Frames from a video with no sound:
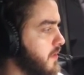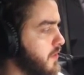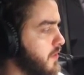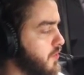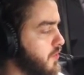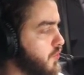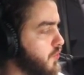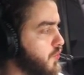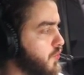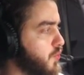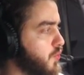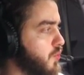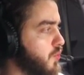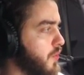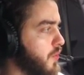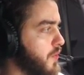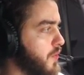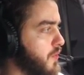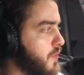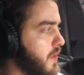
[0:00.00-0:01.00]
2 or
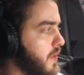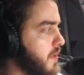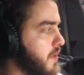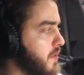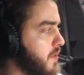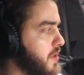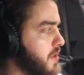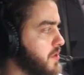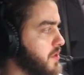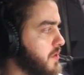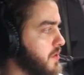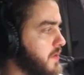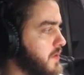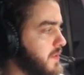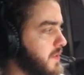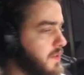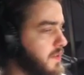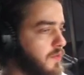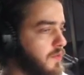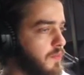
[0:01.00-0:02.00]
3 creatures
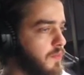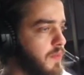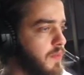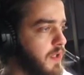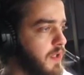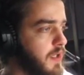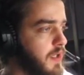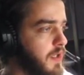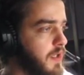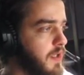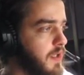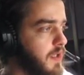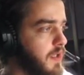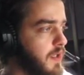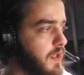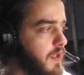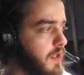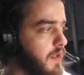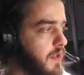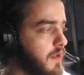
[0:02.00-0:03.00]
to
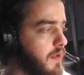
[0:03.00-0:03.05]
be